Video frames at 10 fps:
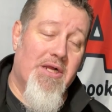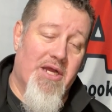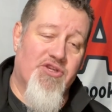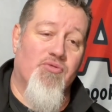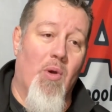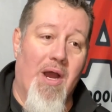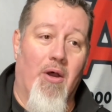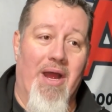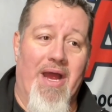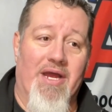as
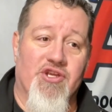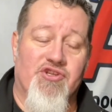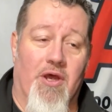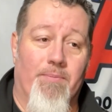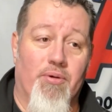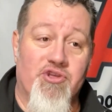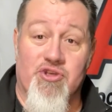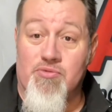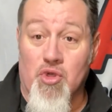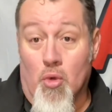well as put
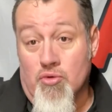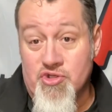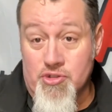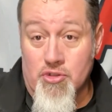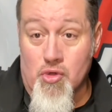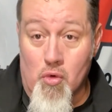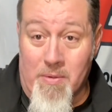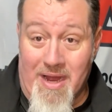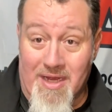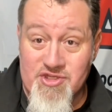some tools in your
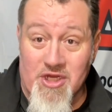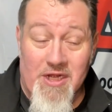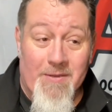toolbox